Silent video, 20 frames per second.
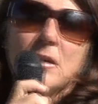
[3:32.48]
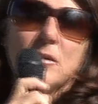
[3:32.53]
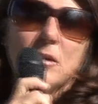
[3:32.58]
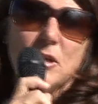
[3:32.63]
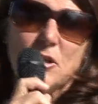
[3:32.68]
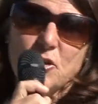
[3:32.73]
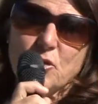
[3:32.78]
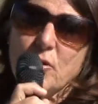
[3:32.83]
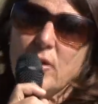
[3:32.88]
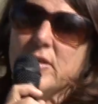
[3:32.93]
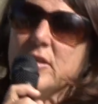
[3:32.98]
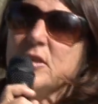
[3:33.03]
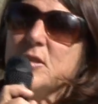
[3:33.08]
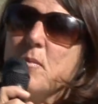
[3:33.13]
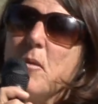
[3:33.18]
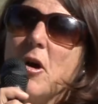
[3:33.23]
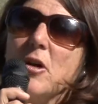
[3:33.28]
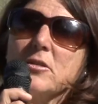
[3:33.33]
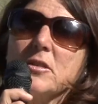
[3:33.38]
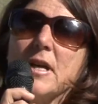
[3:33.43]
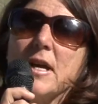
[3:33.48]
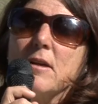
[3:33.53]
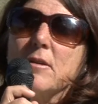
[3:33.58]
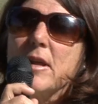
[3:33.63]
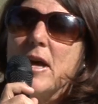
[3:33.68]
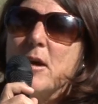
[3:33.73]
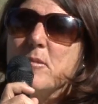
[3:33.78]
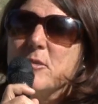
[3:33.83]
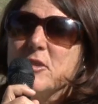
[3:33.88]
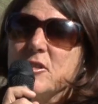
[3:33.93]
enjoy the small
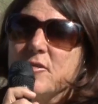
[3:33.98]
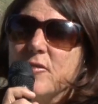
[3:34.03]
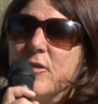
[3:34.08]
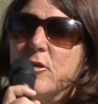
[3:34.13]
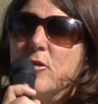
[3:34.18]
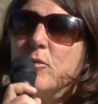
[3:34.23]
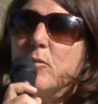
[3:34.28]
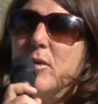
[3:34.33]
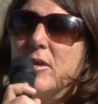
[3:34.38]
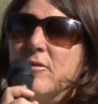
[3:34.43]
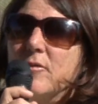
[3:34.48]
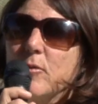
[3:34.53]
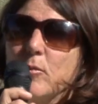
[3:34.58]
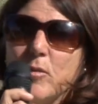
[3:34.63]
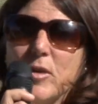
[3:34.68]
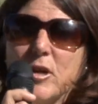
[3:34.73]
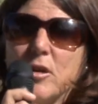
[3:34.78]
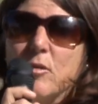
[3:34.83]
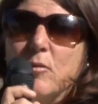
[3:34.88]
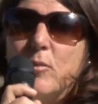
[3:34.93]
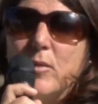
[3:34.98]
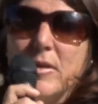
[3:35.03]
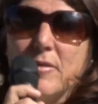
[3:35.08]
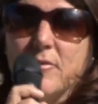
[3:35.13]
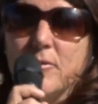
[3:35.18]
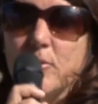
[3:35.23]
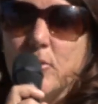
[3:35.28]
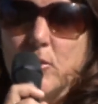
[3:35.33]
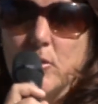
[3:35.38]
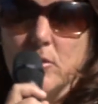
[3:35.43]
town atmosphere that
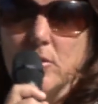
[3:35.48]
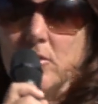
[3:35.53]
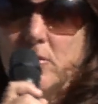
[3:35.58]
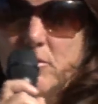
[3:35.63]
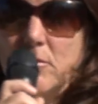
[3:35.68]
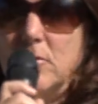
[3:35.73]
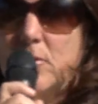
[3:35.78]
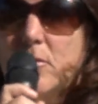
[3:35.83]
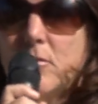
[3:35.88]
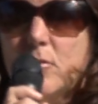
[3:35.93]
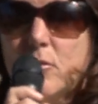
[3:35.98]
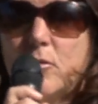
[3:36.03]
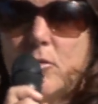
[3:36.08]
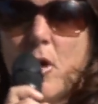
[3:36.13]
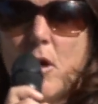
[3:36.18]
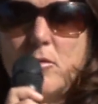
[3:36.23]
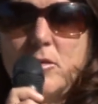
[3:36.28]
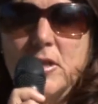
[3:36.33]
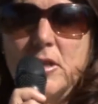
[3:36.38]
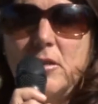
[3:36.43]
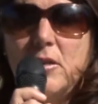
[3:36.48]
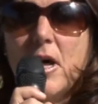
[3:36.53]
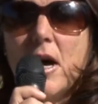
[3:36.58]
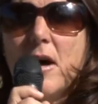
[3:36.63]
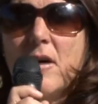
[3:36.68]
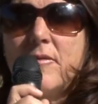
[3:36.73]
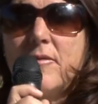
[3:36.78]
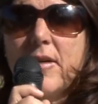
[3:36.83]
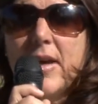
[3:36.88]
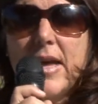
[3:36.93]
we've grown to
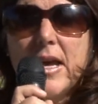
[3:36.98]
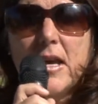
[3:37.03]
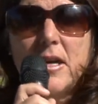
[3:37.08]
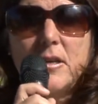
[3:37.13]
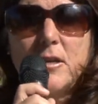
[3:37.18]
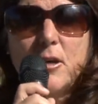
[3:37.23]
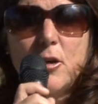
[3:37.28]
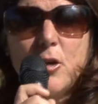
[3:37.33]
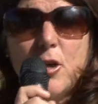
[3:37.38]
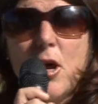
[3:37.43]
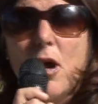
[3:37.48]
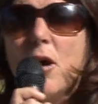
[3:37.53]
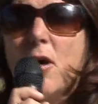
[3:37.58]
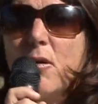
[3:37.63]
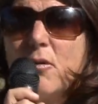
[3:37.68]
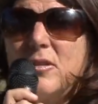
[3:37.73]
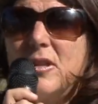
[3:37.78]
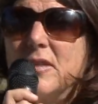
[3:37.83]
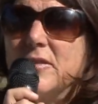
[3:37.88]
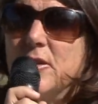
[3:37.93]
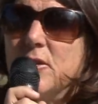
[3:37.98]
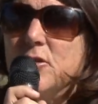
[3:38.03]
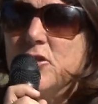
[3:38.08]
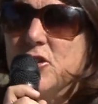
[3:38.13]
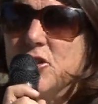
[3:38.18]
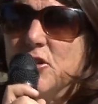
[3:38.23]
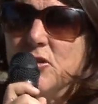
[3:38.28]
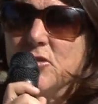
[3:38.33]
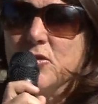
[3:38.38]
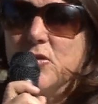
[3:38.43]
love, and know that their
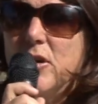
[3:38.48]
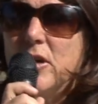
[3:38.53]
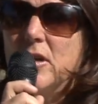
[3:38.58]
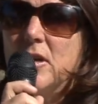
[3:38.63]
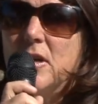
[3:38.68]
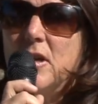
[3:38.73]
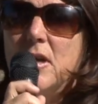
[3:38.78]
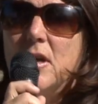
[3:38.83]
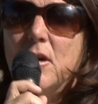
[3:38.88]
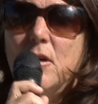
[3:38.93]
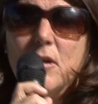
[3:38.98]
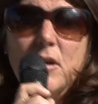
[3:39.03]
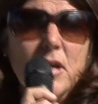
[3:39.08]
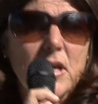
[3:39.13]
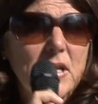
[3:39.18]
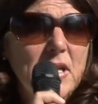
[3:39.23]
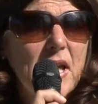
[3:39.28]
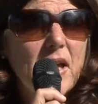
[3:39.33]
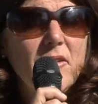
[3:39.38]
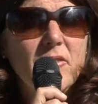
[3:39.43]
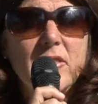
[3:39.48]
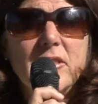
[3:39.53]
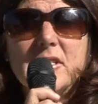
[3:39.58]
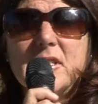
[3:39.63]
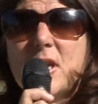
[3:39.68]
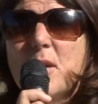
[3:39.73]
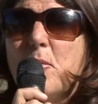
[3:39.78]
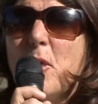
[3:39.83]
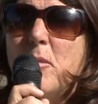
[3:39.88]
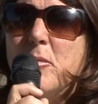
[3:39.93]
children can have the
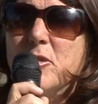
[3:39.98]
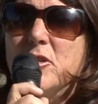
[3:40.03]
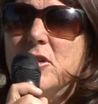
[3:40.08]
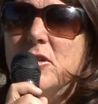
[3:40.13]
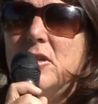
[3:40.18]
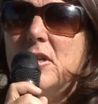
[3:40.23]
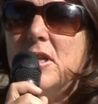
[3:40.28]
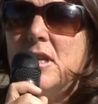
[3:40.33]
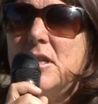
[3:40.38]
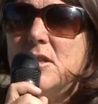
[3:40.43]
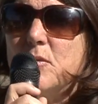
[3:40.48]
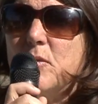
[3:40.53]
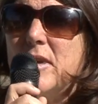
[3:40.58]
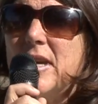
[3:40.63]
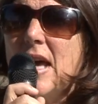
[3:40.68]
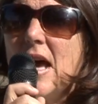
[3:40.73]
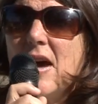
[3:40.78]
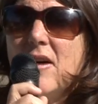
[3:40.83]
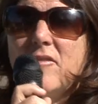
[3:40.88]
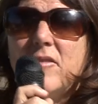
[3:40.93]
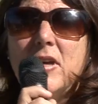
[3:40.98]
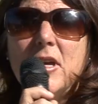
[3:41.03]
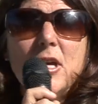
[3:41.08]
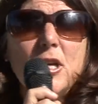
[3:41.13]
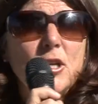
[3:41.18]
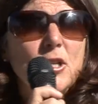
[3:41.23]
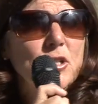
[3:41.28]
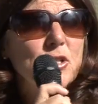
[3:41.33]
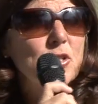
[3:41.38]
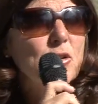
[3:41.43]
same opportunities we have.
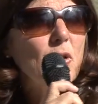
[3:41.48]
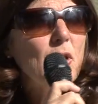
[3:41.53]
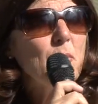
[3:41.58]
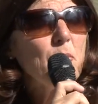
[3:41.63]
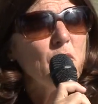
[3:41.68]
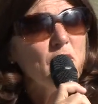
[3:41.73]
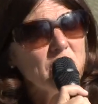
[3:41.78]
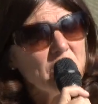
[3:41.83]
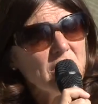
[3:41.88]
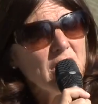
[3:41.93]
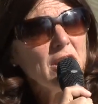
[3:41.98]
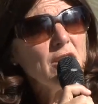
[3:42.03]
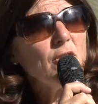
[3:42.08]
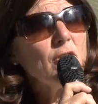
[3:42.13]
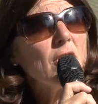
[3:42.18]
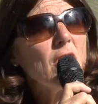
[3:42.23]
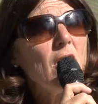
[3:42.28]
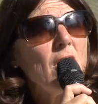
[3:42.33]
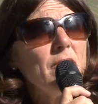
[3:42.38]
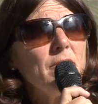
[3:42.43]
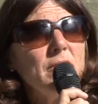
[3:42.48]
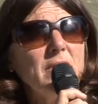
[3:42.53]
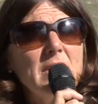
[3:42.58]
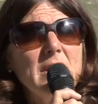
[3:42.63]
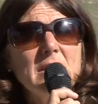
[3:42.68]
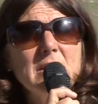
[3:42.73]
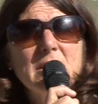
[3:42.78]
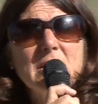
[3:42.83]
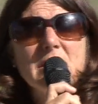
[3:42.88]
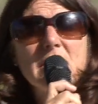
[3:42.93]
So I appreciate your
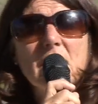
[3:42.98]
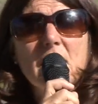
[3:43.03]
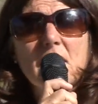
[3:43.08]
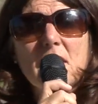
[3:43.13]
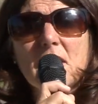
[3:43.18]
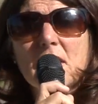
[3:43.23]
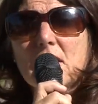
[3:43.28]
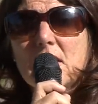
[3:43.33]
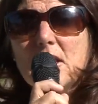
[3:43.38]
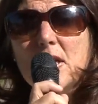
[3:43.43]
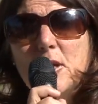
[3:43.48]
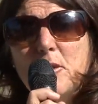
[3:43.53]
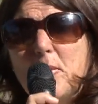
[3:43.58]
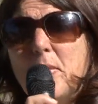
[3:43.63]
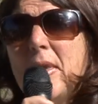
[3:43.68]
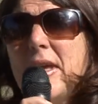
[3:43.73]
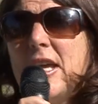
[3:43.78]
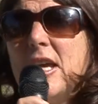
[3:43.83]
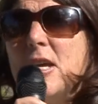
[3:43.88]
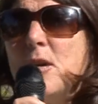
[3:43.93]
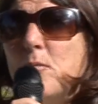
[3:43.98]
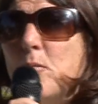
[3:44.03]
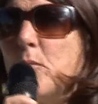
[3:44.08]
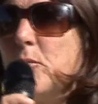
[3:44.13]
confidence in me